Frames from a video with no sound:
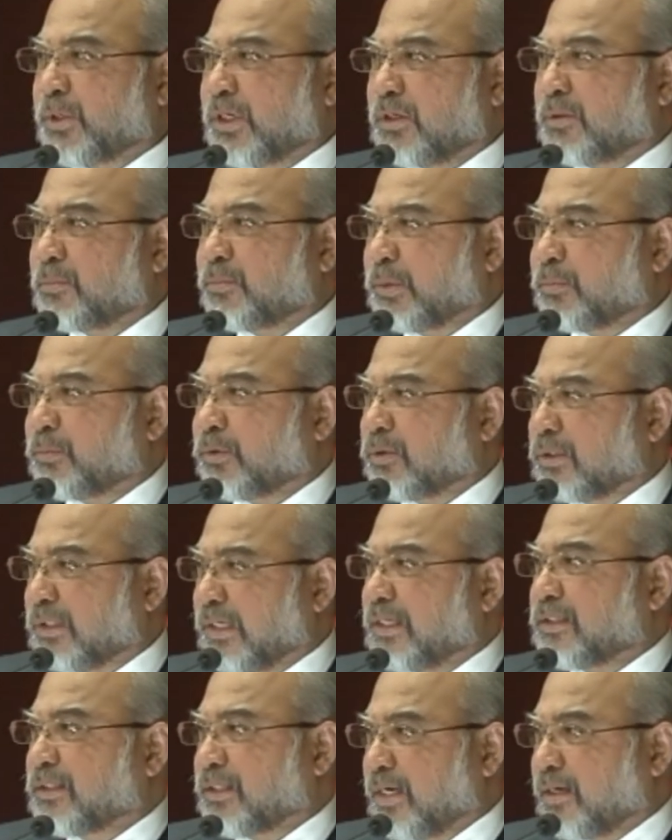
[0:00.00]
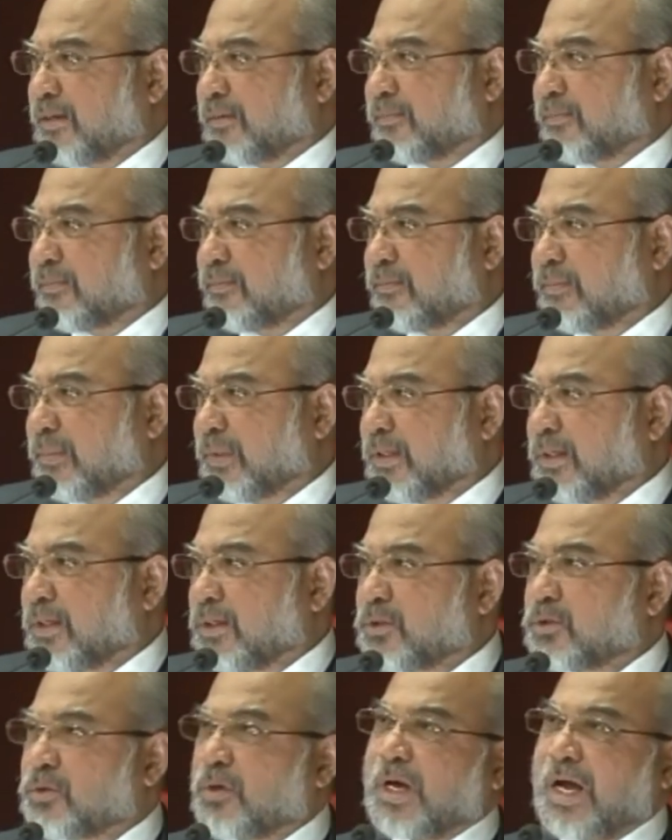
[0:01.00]
million people in ASEAN.
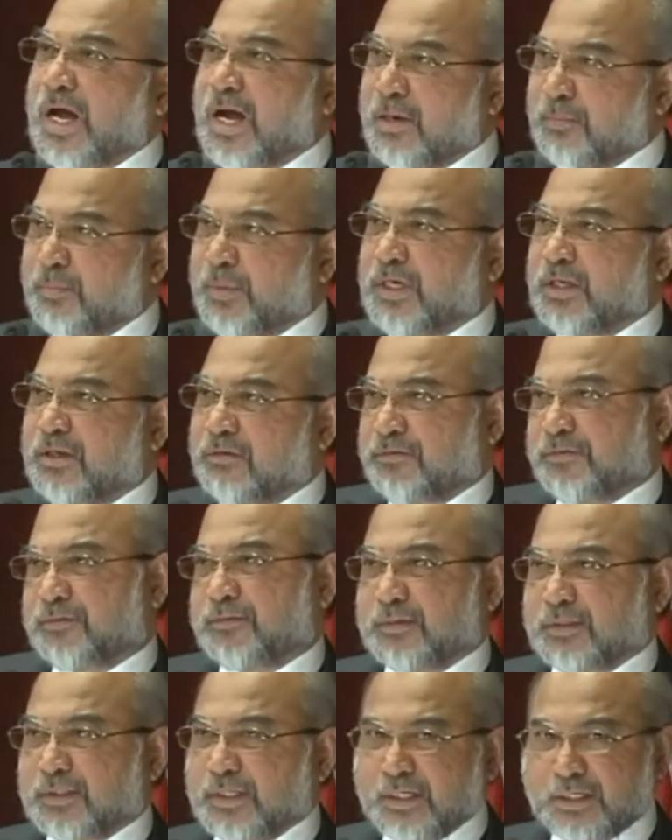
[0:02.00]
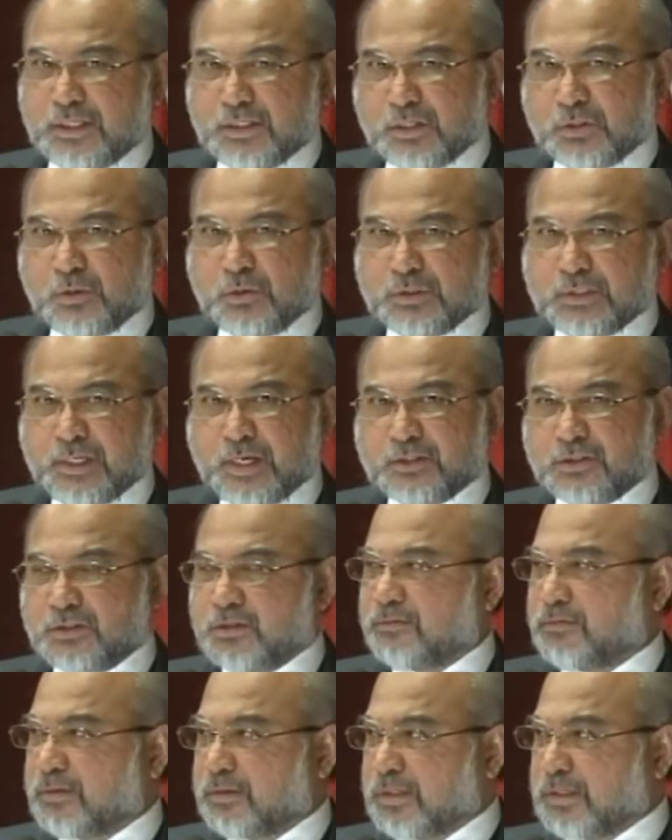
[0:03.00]
So I believe that in the
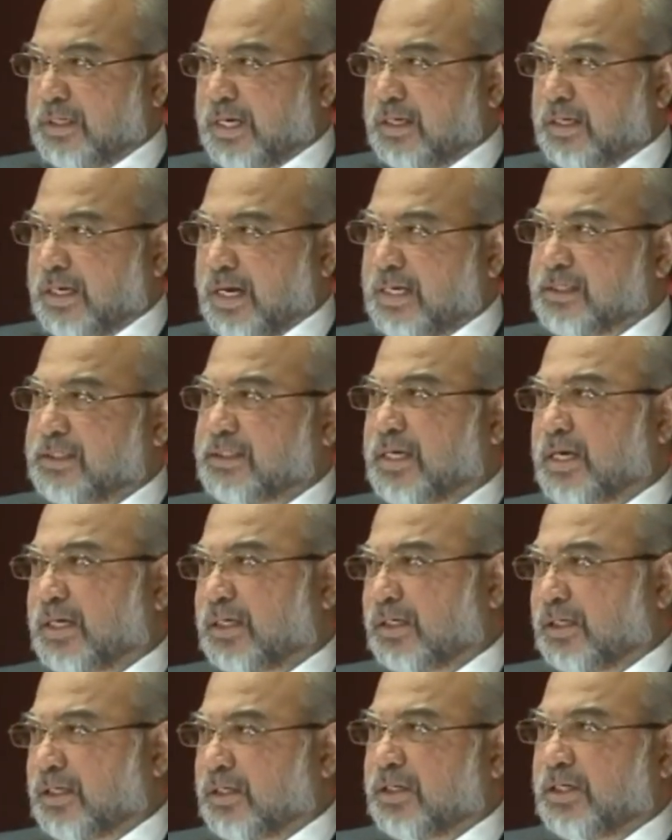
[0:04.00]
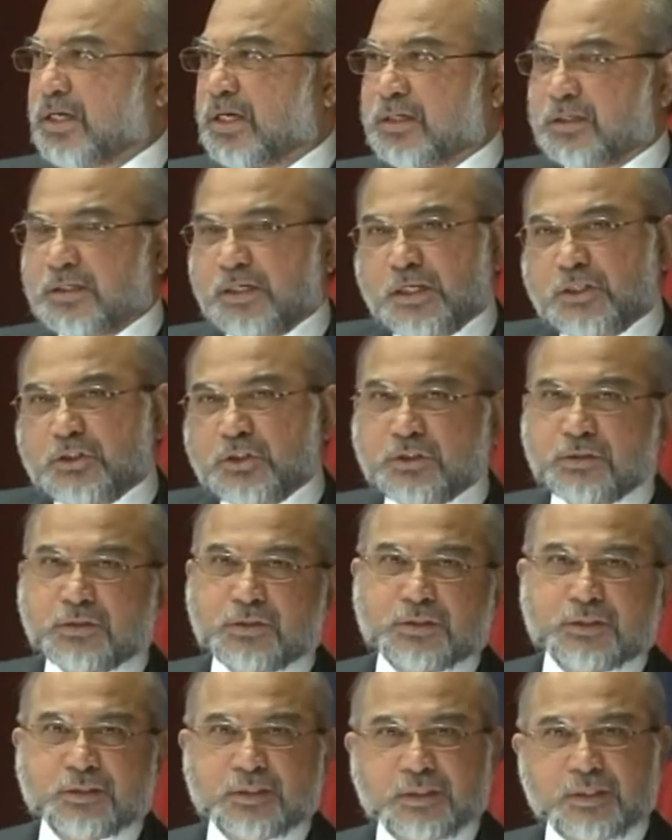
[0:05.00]
context of ASEAN-India
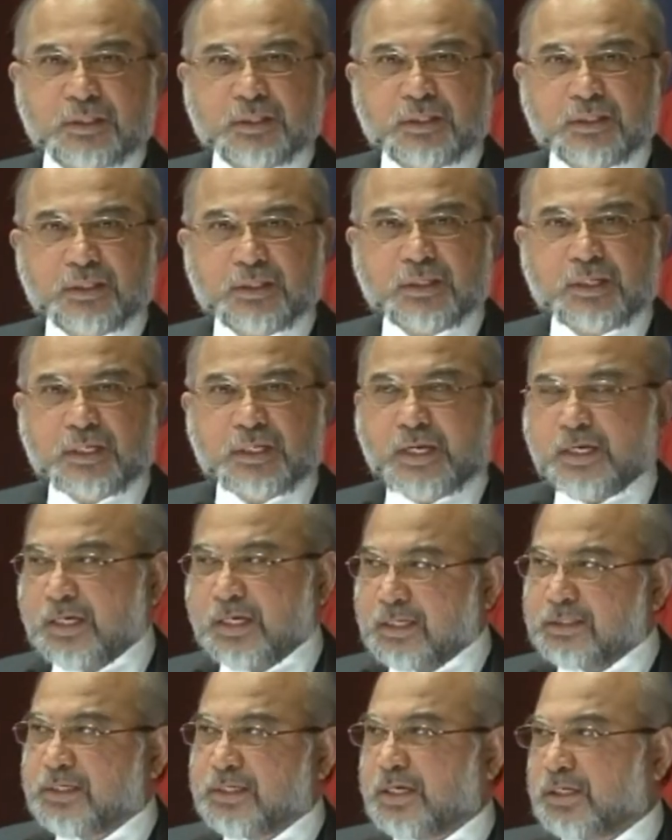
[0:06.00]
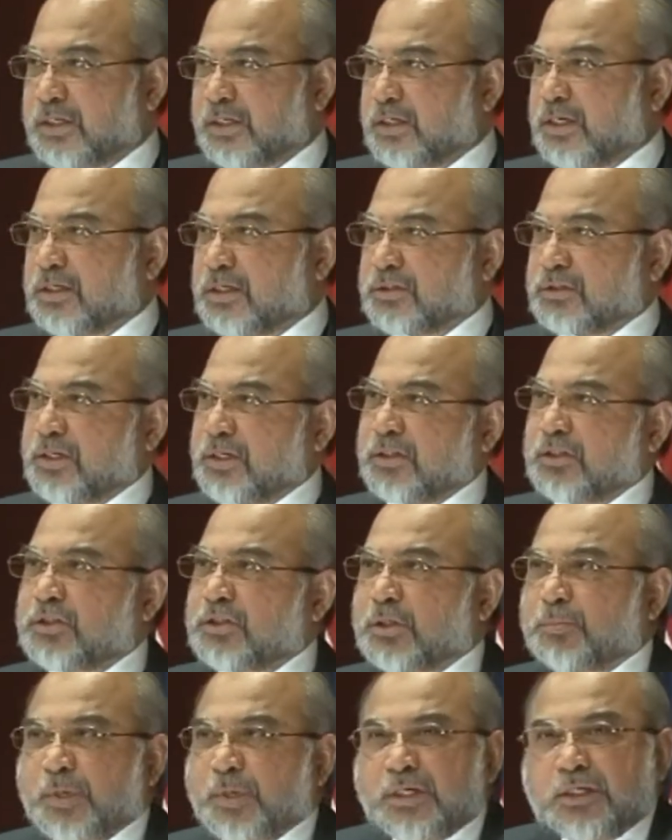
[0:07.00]
relations and ASEAN-India
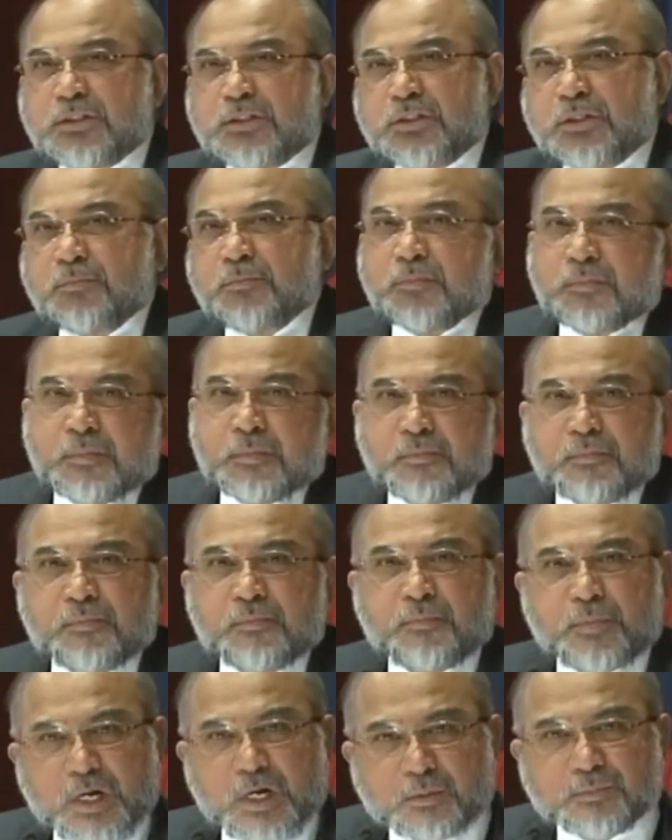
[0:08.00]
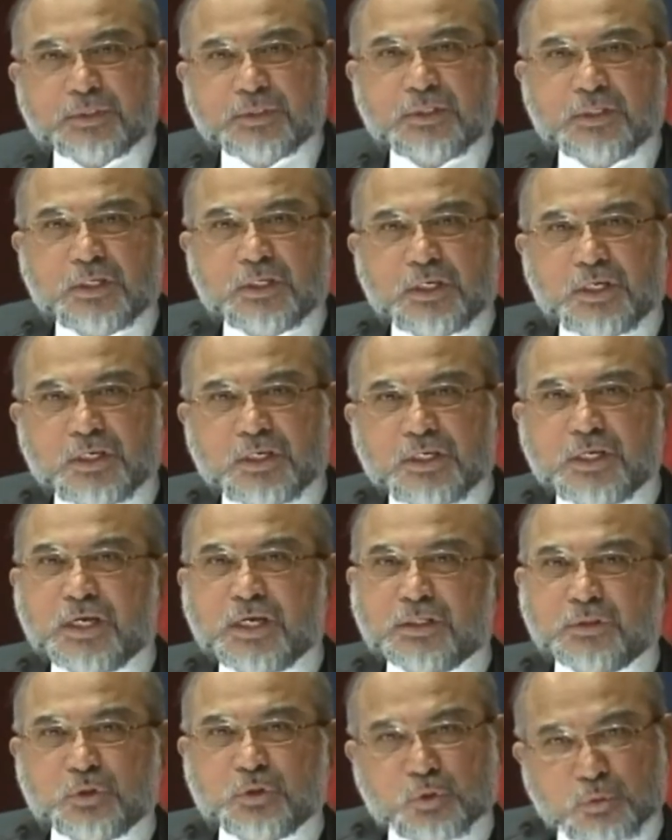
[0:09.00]
strategic partnership, perhaps
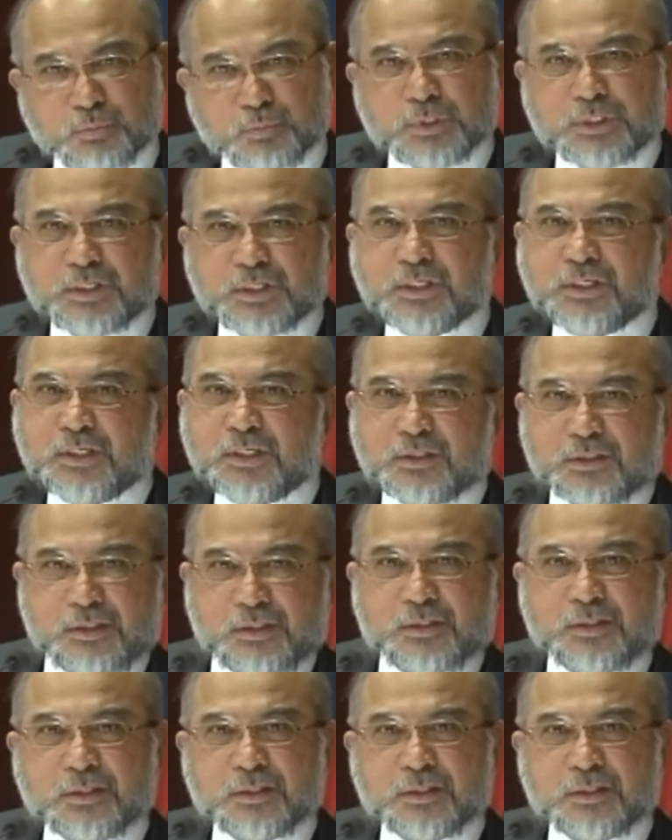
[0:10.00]
India should be thinking